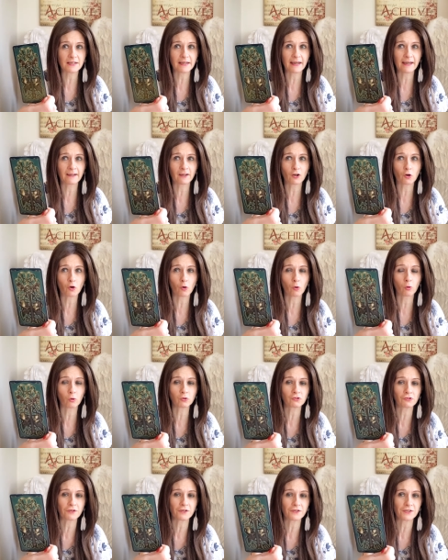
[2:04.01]
the King of
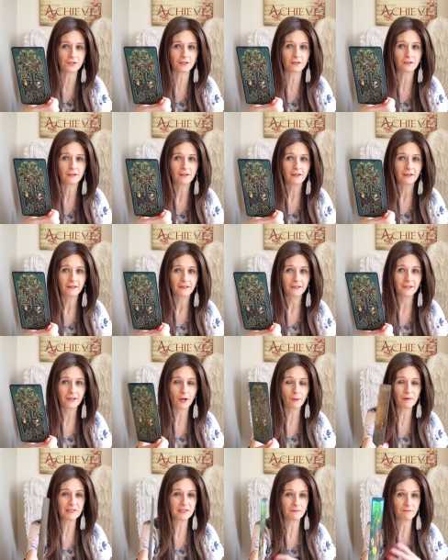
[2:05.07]
Cauldrons and, you
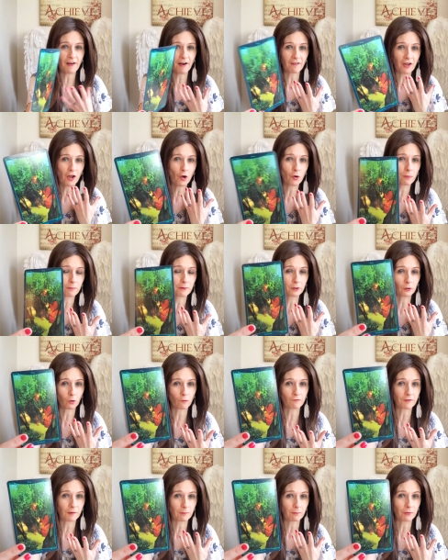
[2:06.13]
know, he's a very open,
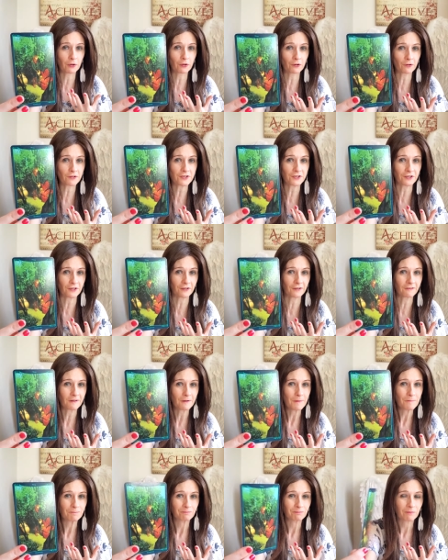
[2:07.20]
loving person.
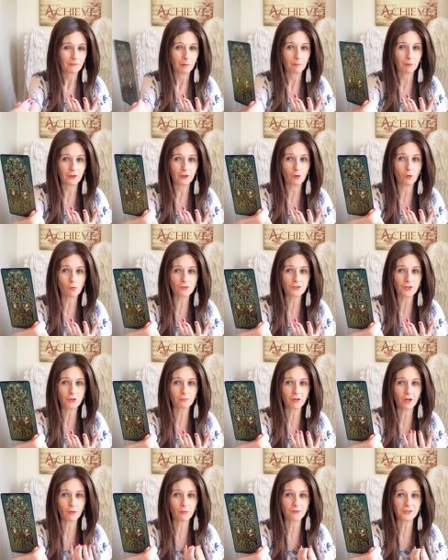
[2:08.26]
But he also
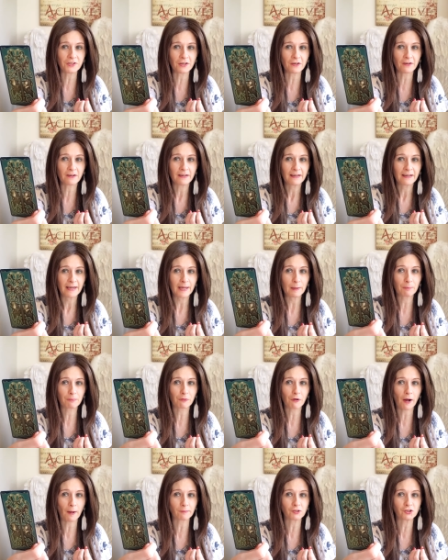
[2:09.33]
knows that he
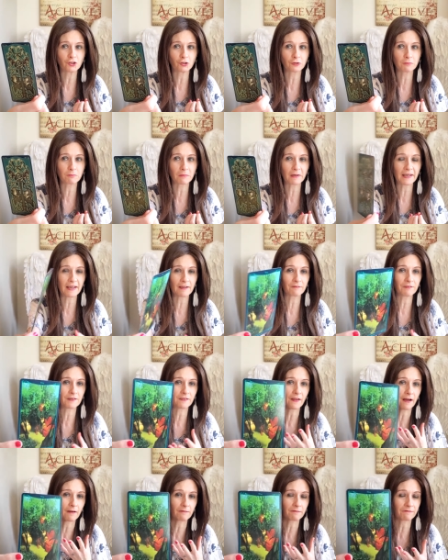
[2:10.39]
perhaps shouldn't be giving
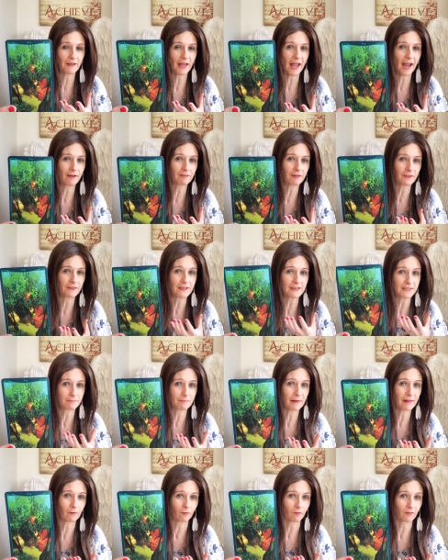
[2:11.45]
that fairy this
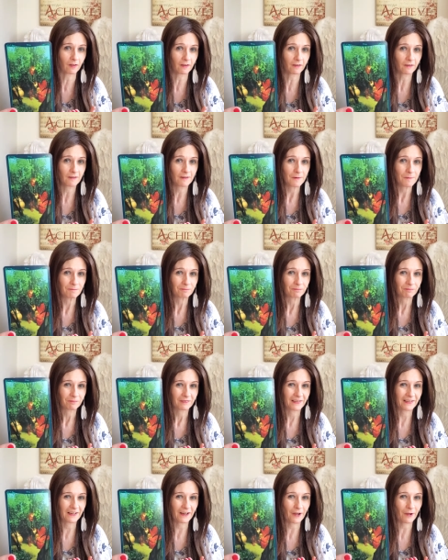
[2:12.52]
milk.
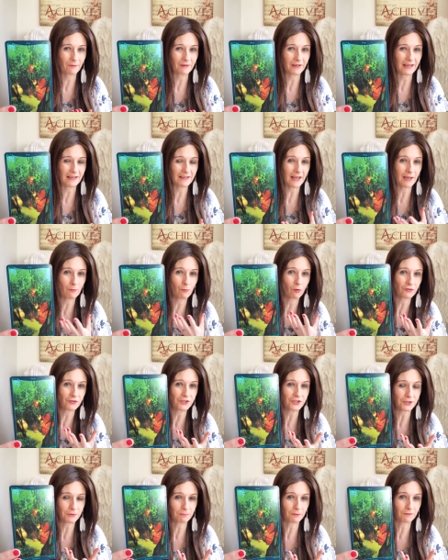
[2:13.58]
You know, he, he
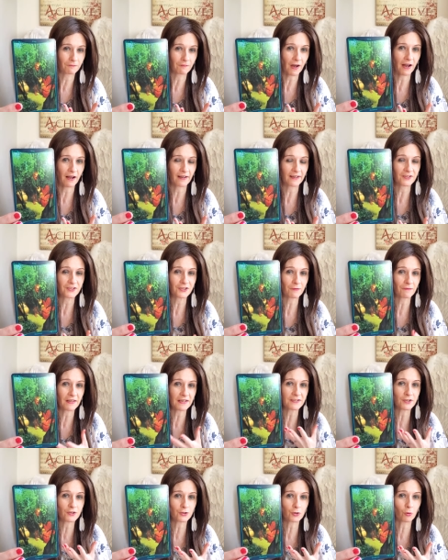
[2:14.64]
wants to provide. So
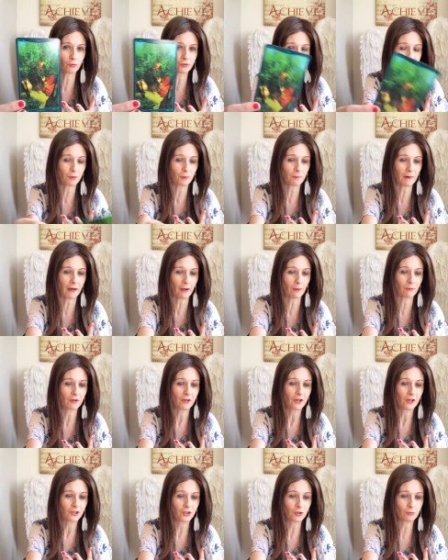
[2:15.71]
this is also about
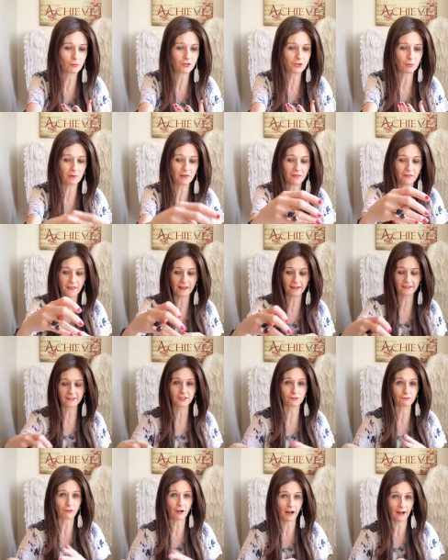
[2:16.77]
you doing things
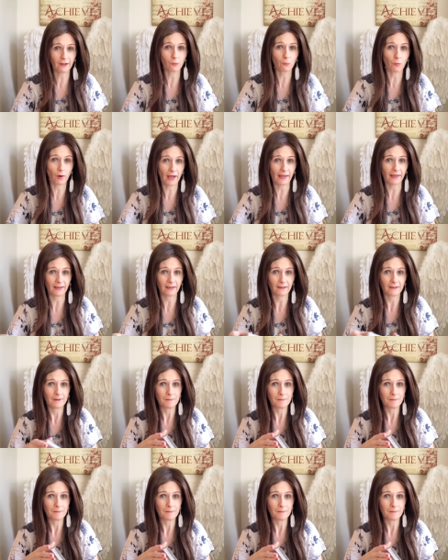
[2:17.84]
the right way.